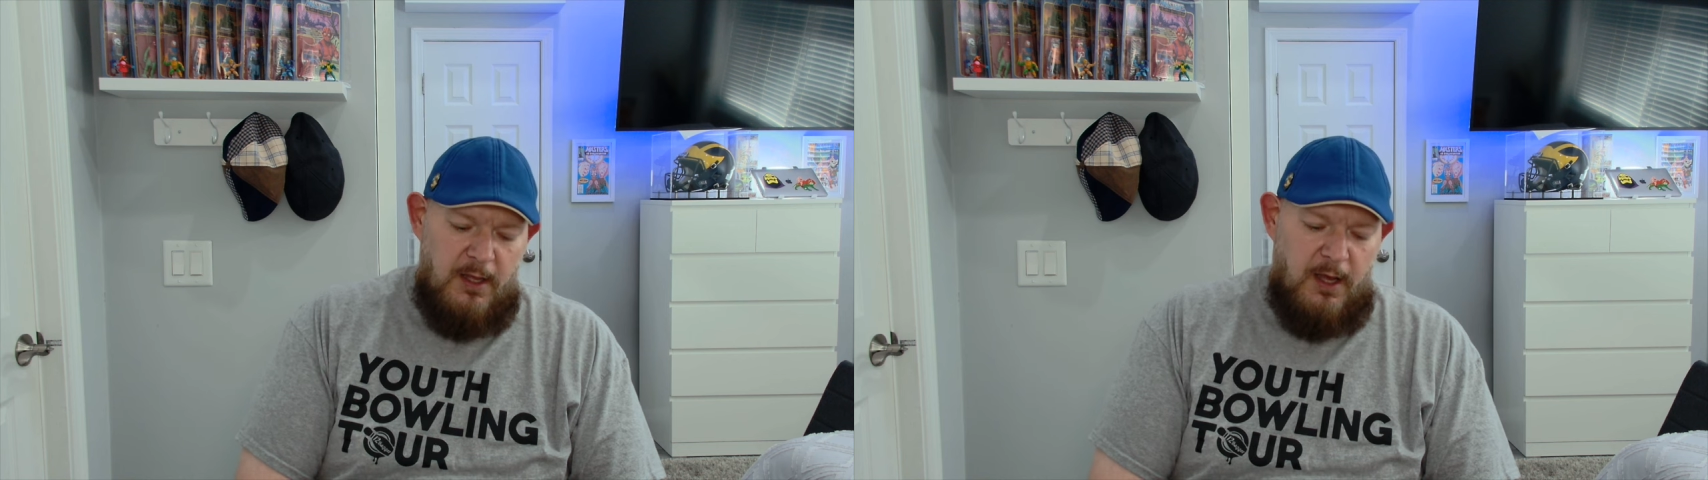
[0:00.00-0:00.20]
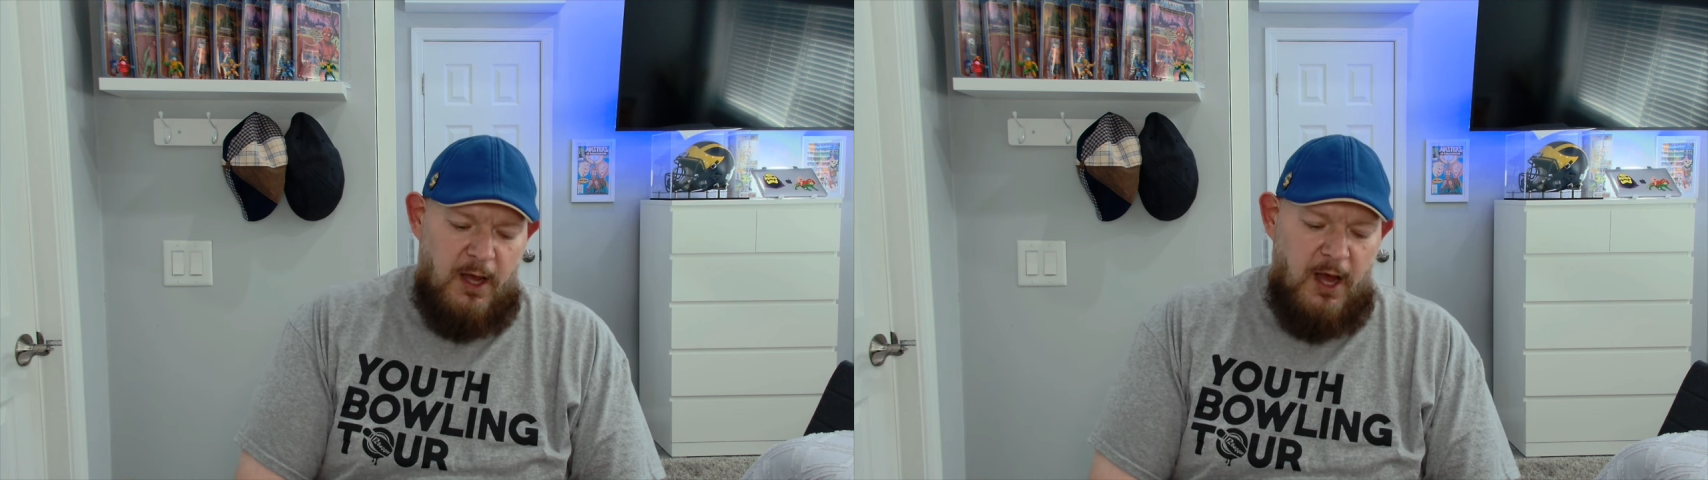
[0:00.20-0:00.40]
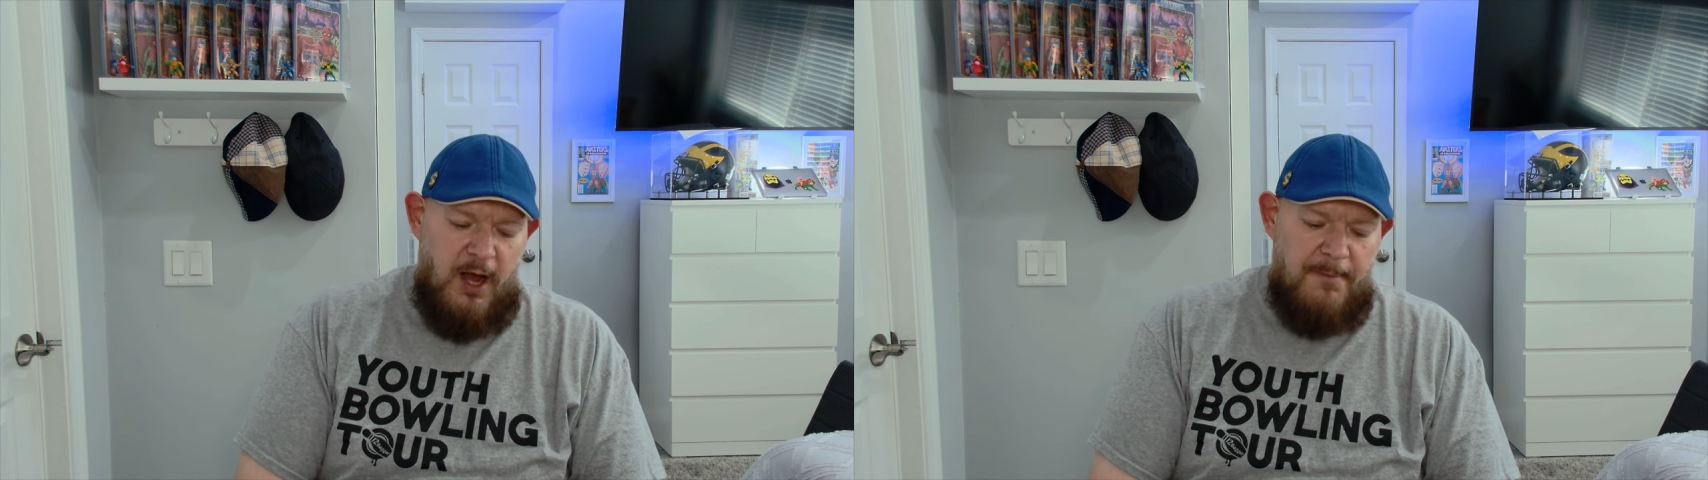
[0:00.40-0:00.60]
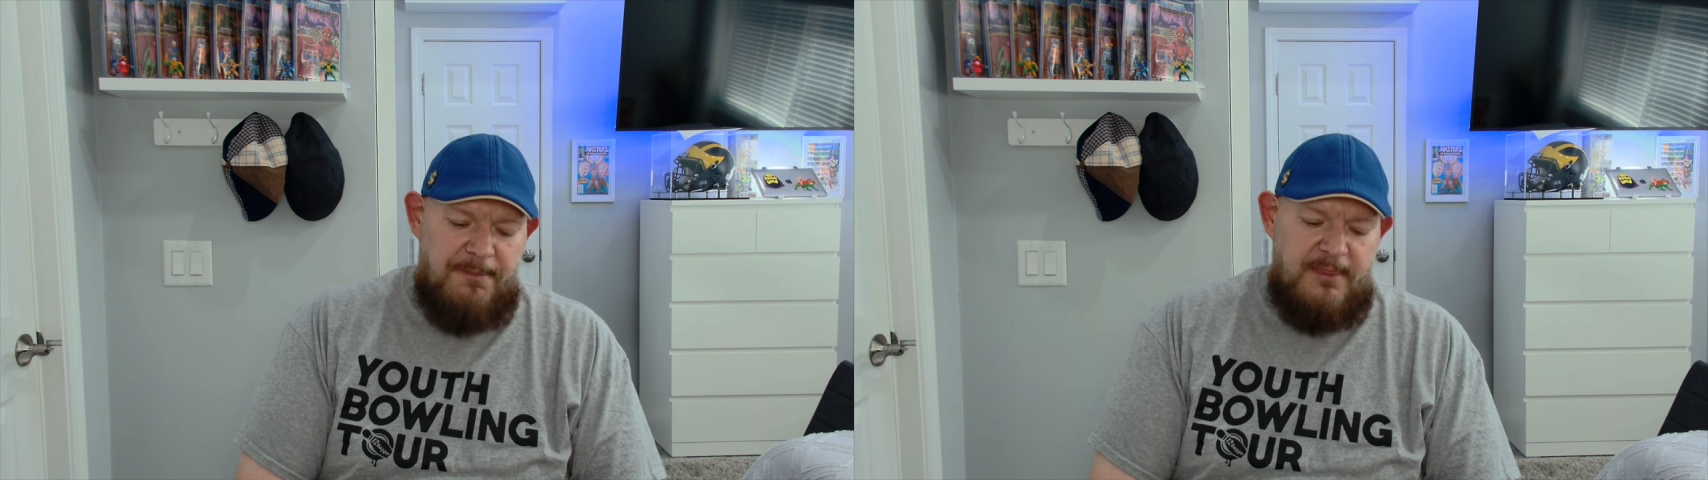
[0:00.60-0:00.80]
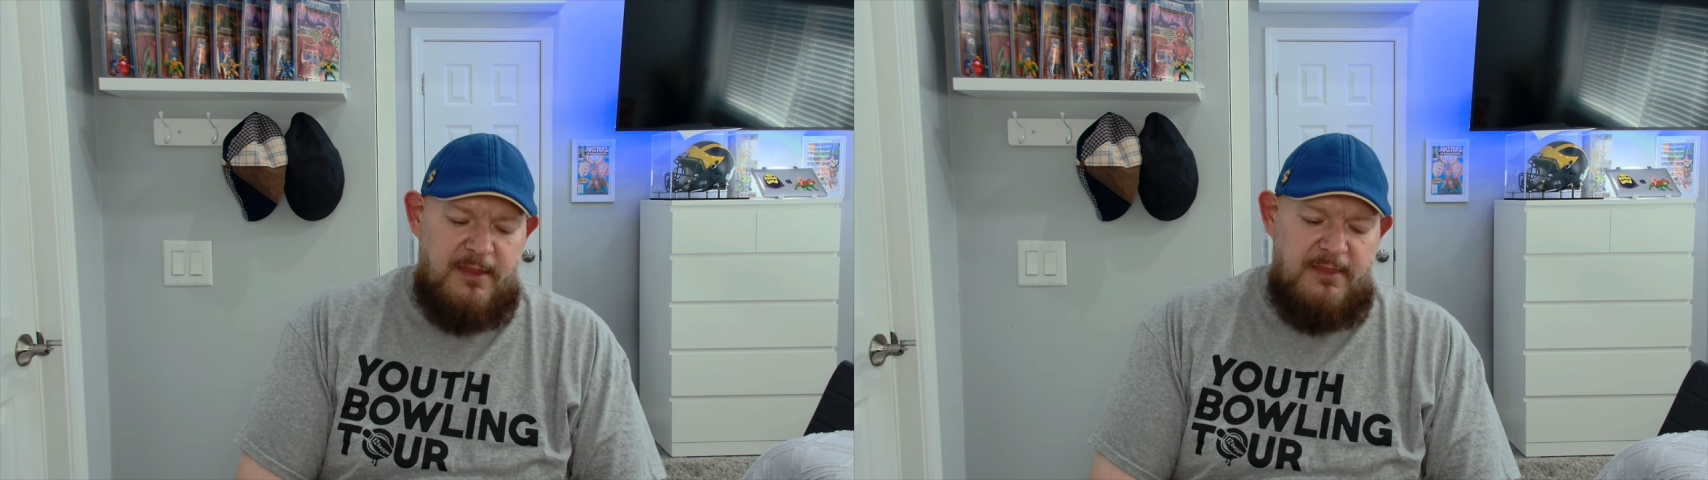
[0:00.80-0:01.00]

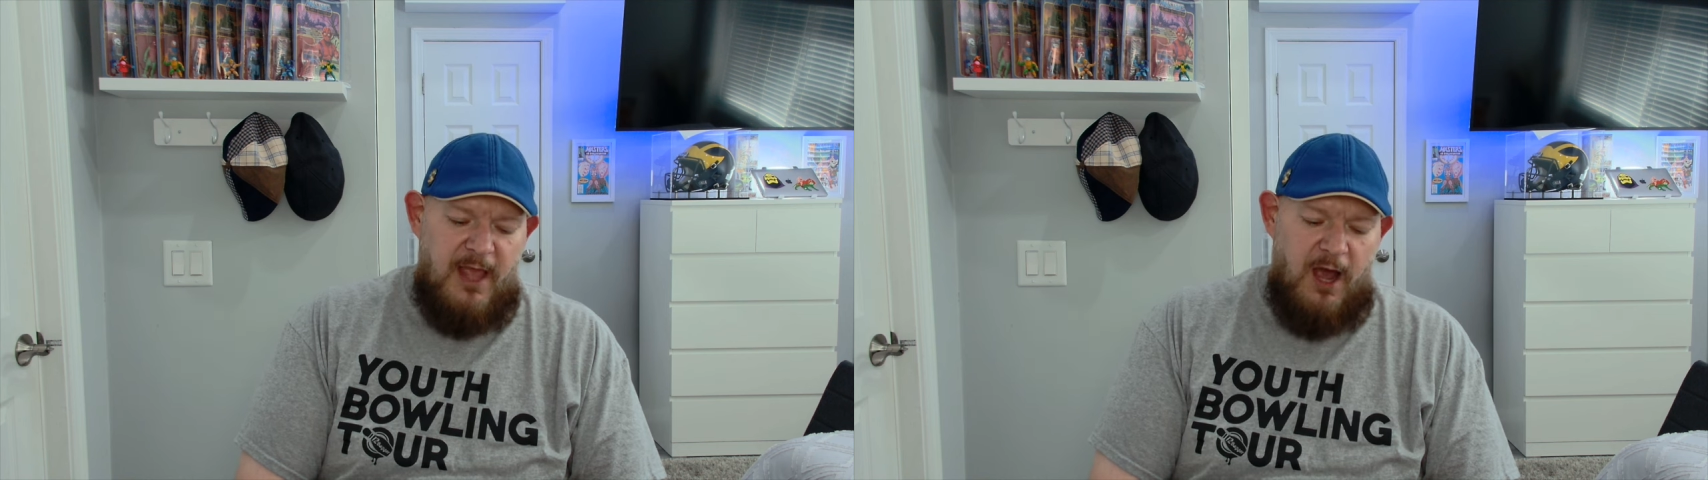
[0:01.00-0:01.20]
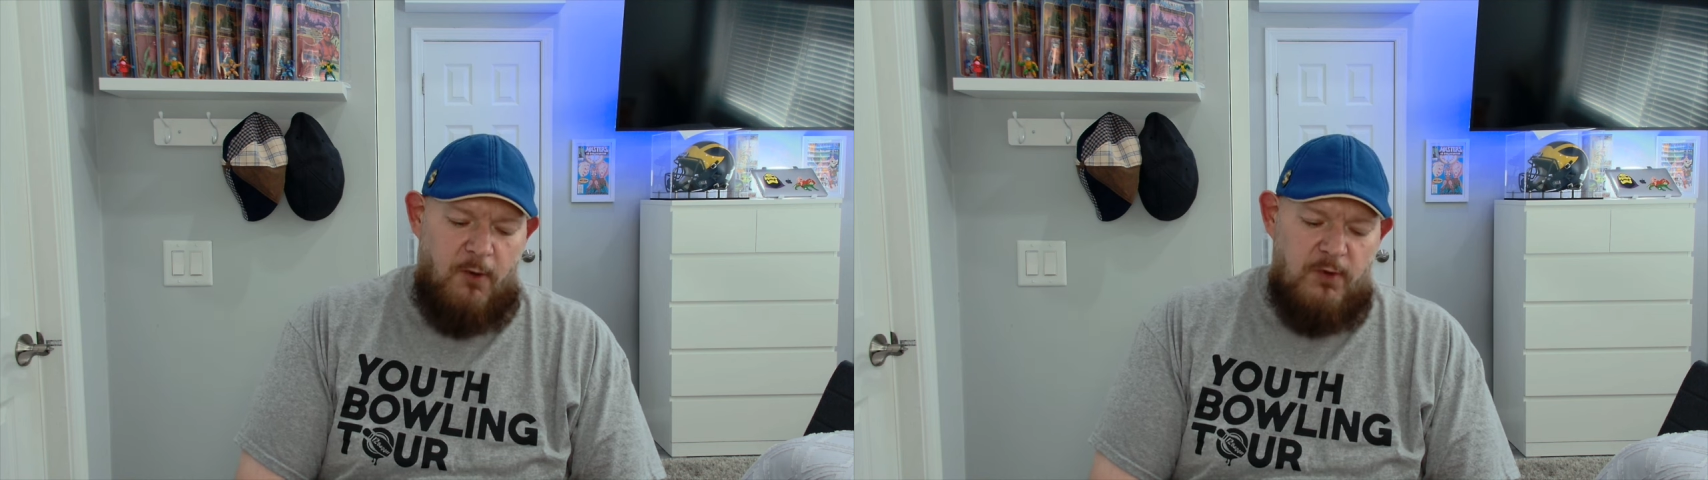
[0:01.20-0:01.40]
Um, now,